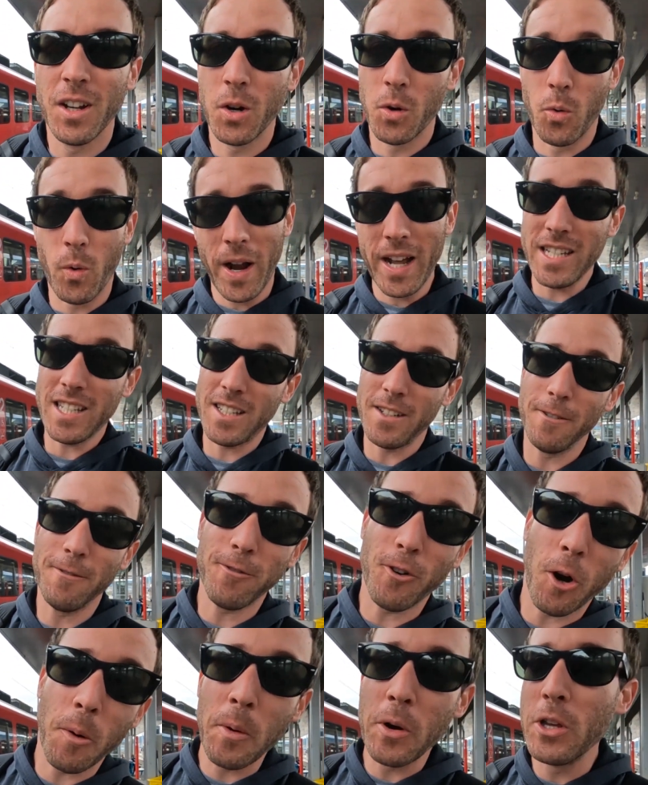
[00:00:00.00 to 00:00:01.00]
The rest of
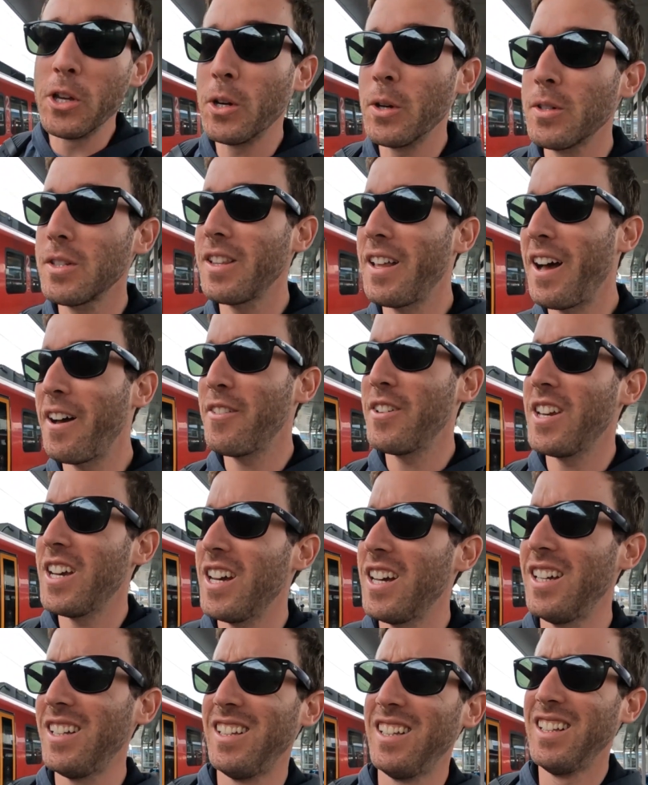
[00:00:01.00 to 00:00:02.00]
former
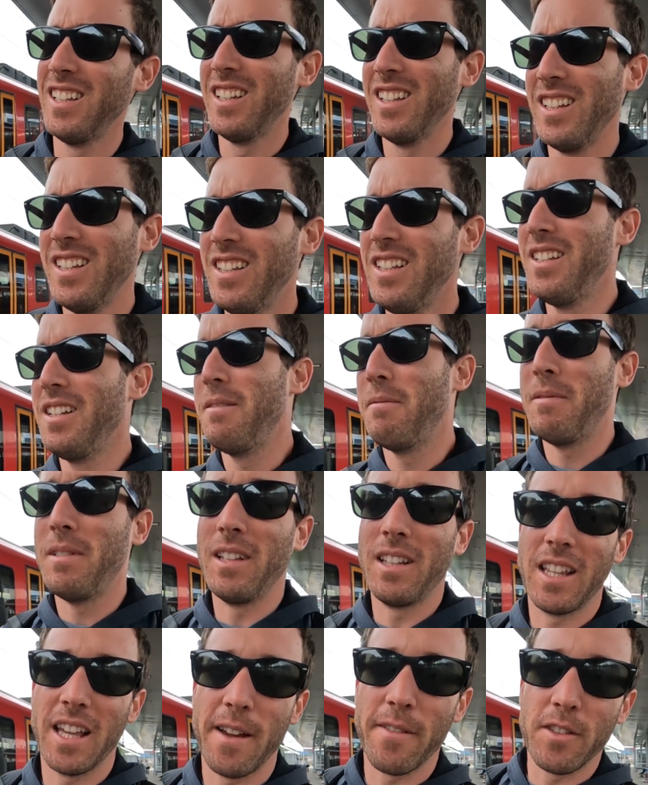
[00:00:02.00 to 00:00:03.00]
Yugoslavia,
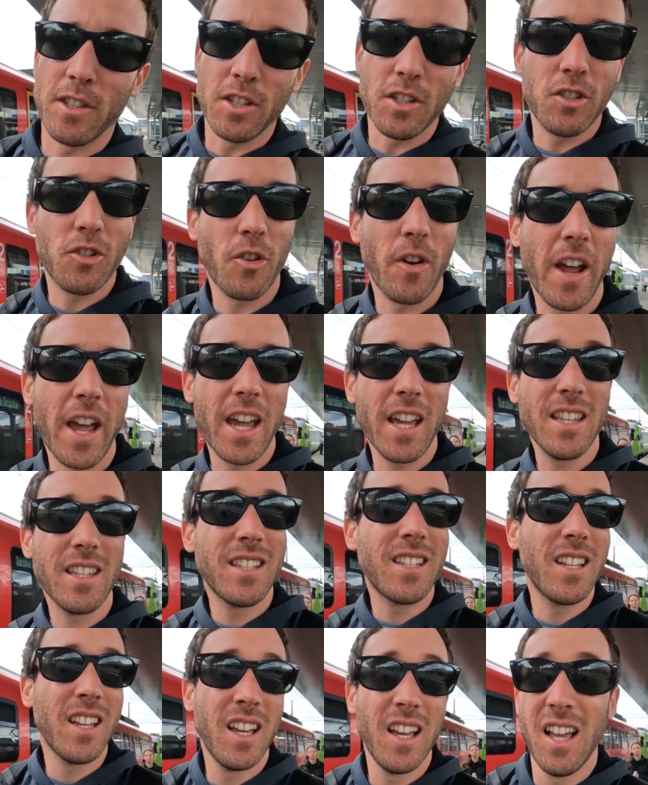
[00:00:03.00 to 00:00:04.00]
and they have these
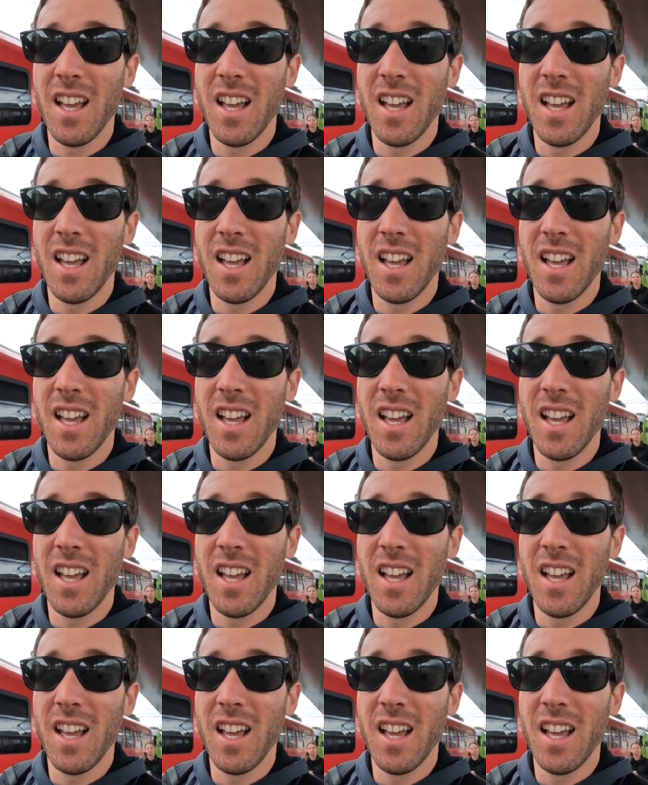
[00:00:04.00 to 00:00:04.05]
trains.